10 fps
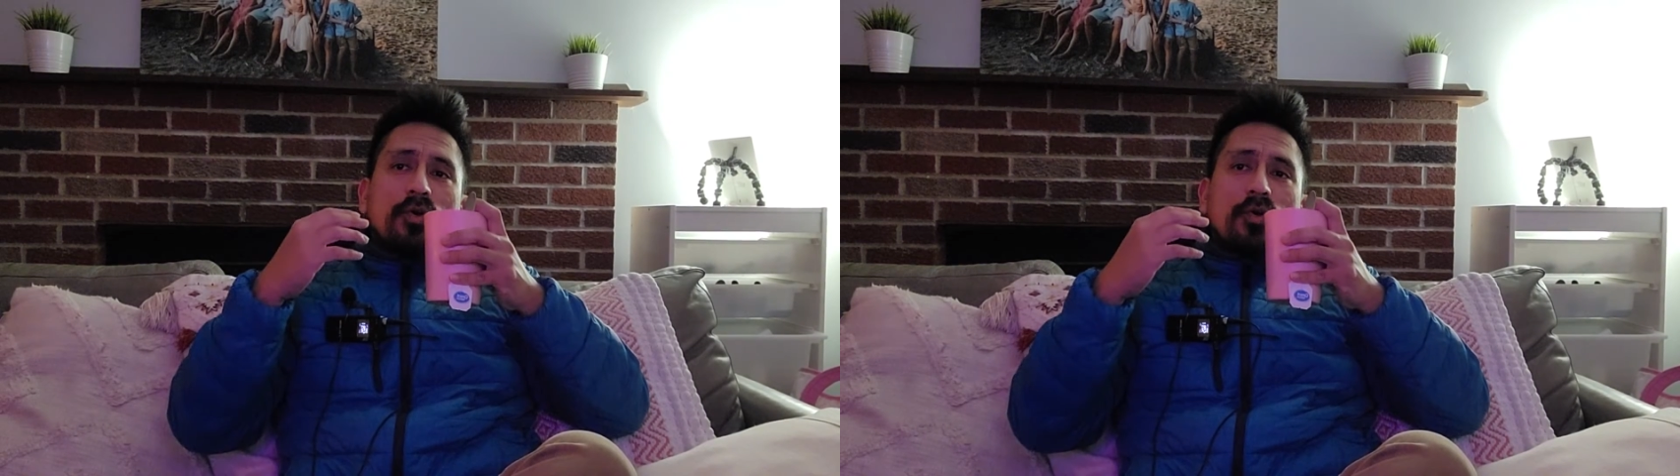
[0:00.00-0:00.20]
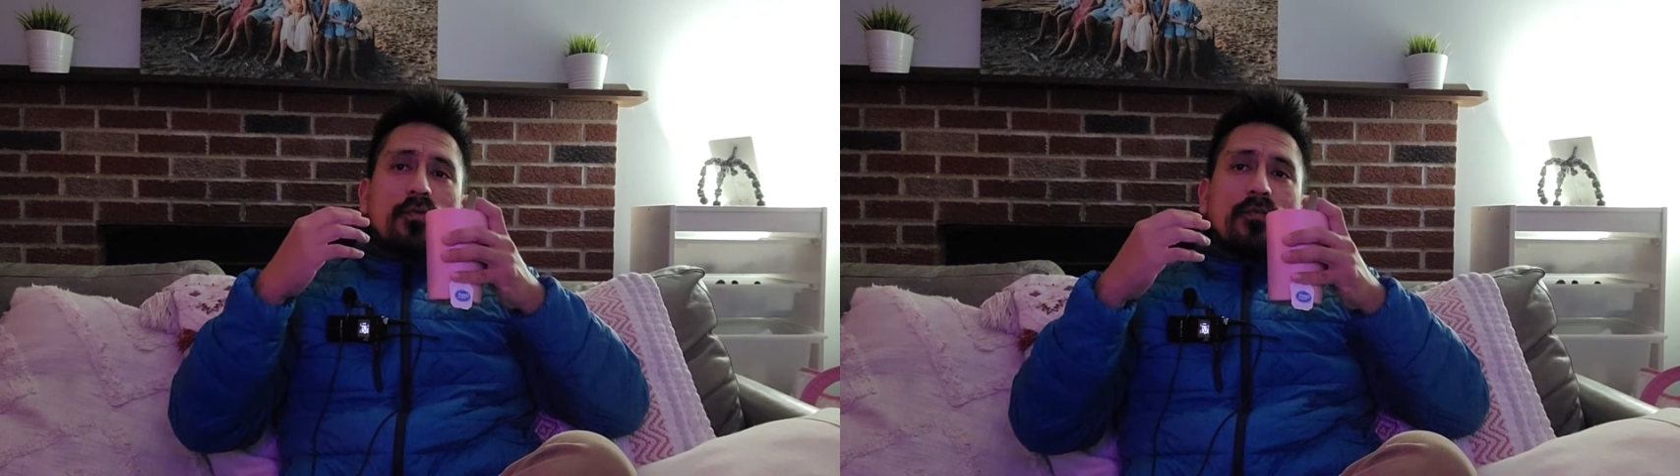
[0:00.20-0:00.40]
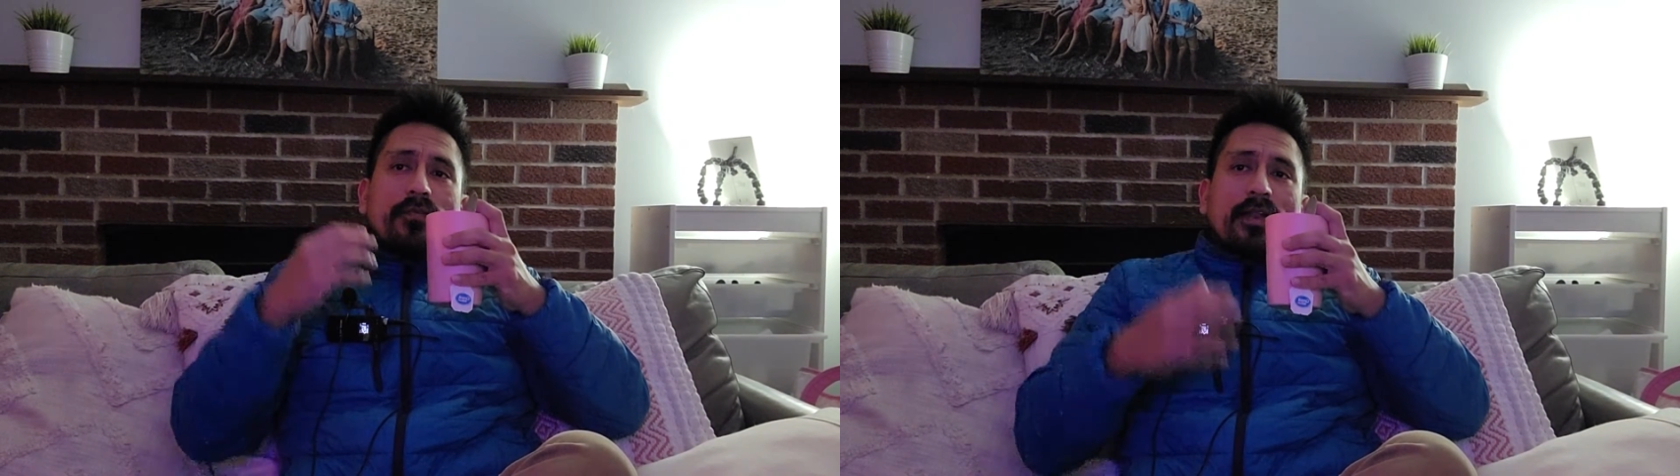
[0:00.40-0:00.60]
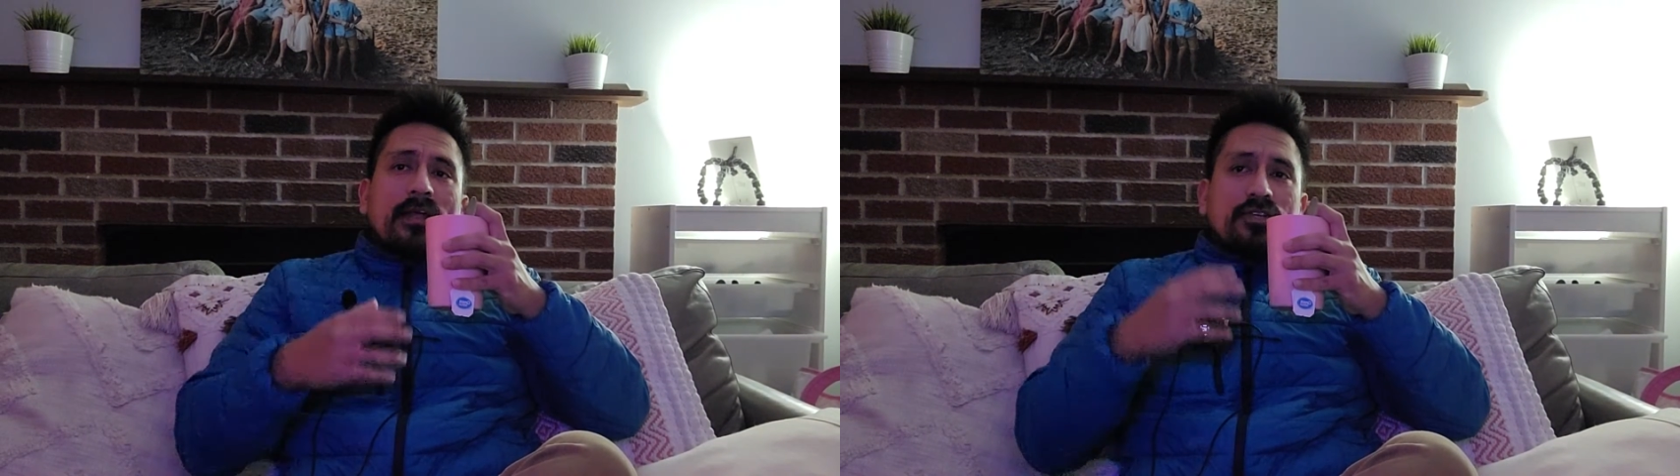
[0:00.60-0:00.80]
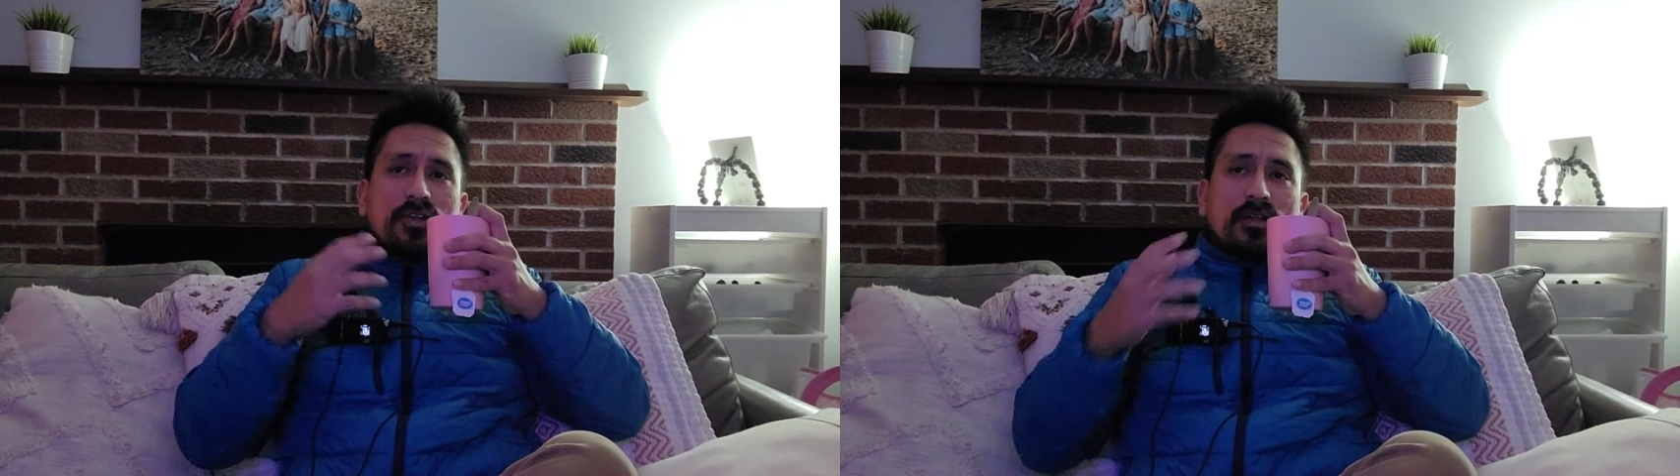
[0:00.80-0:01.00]
of a
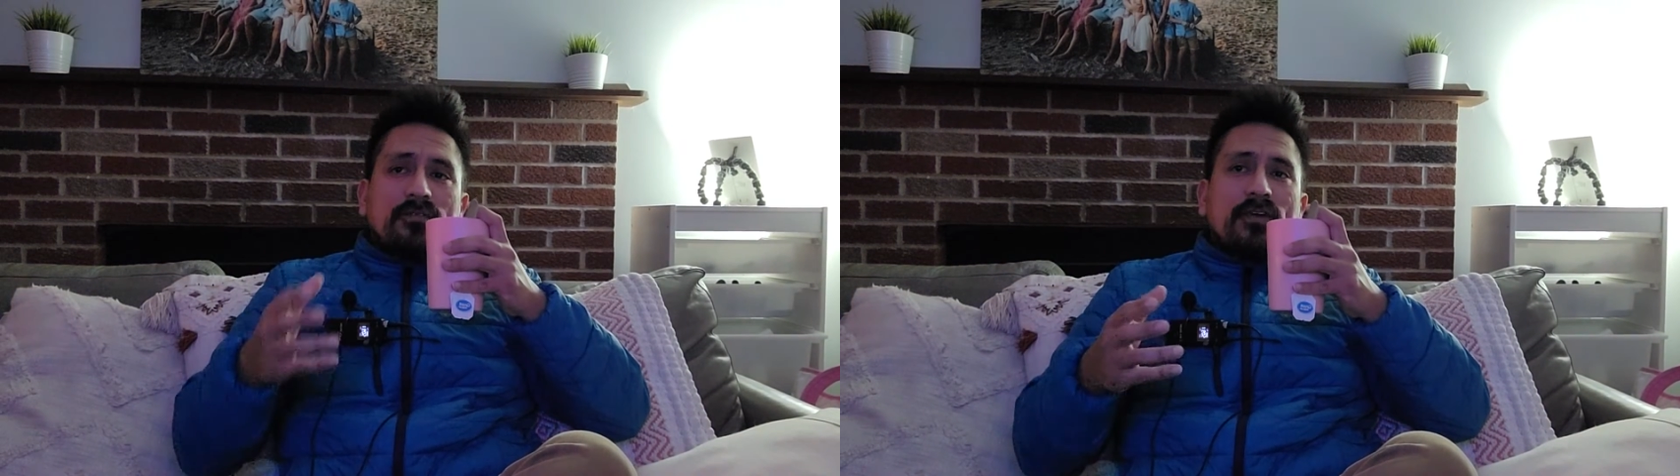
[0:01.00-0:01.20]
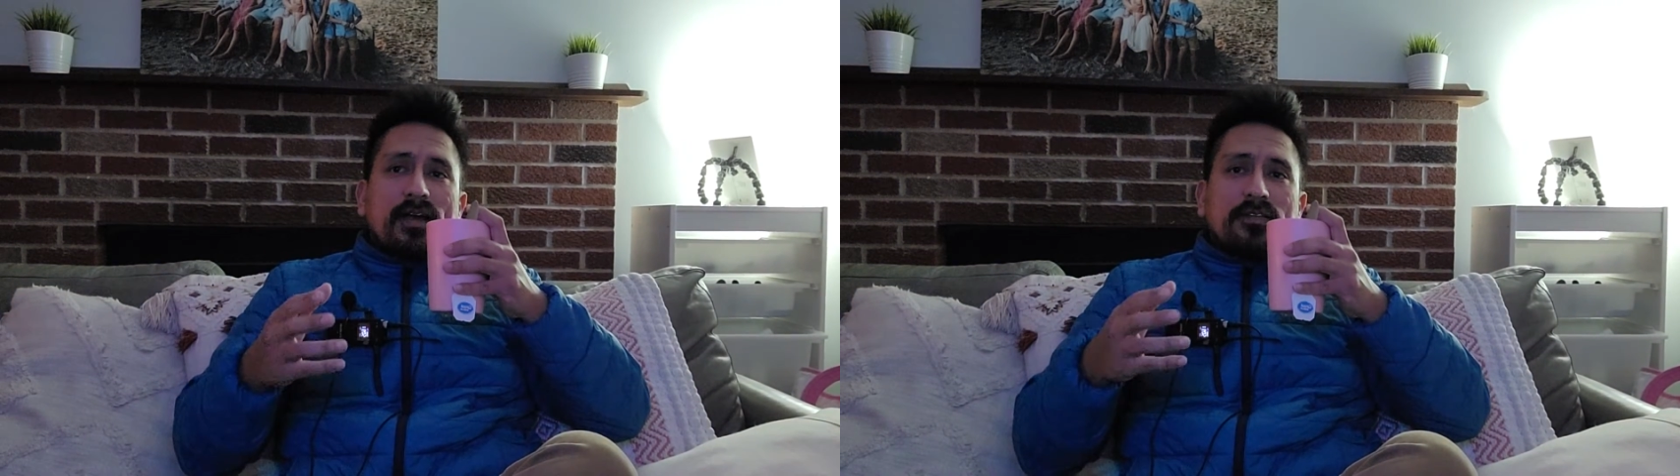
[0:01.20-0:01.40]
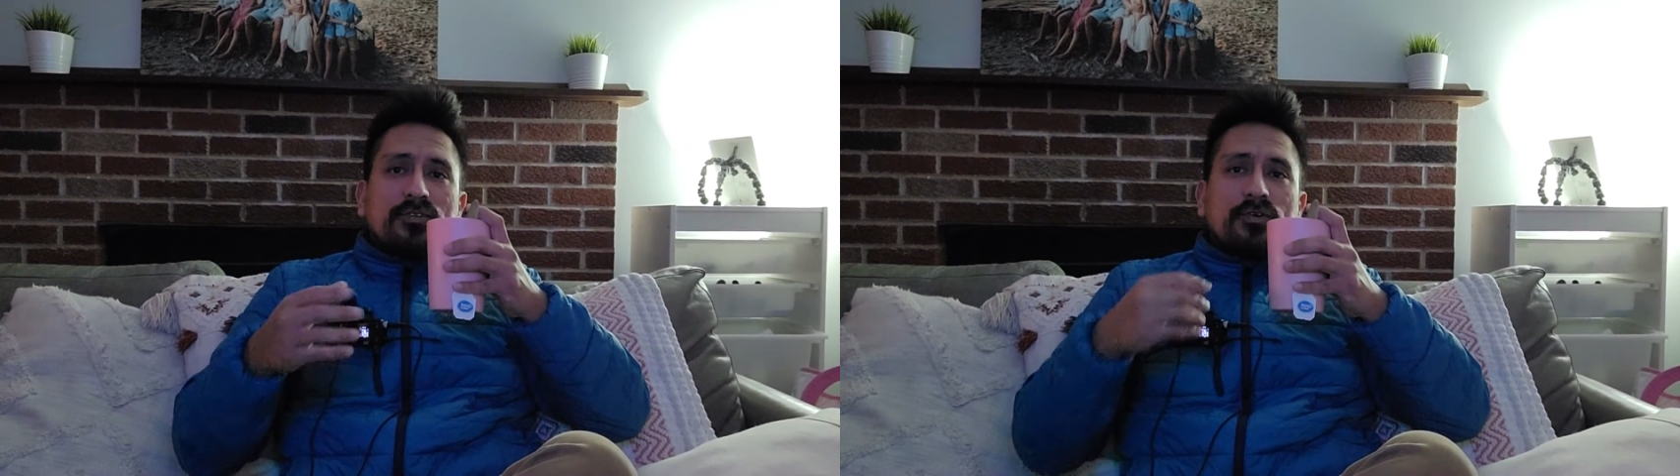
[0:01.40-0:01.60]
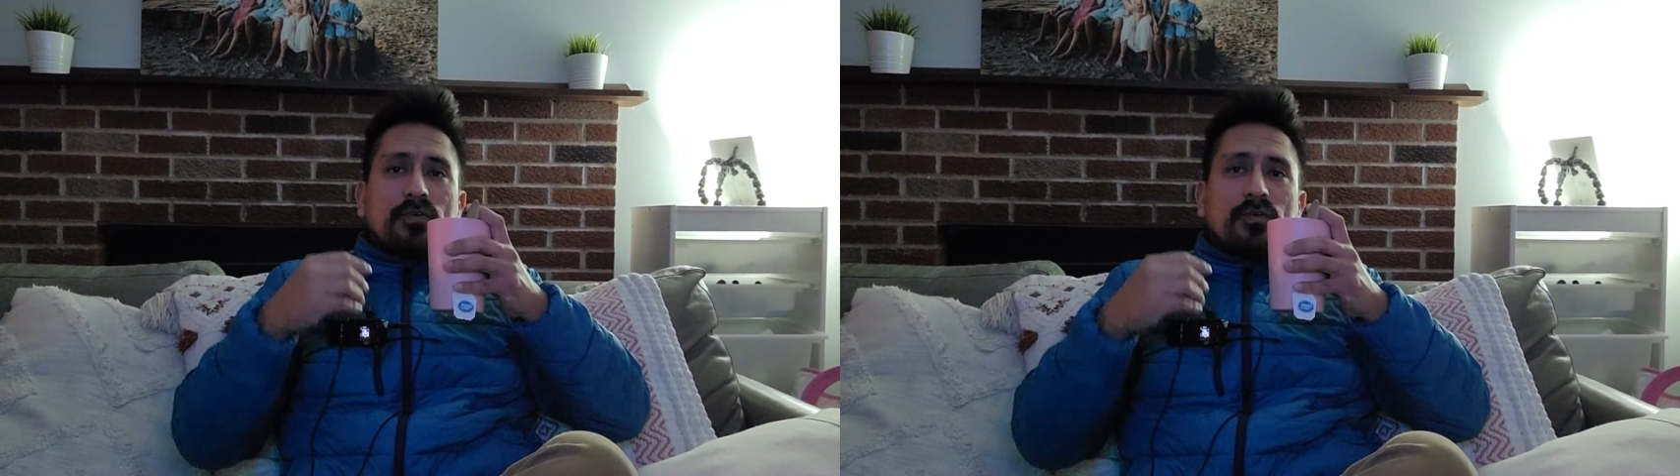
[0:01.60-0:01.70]
financial advisor,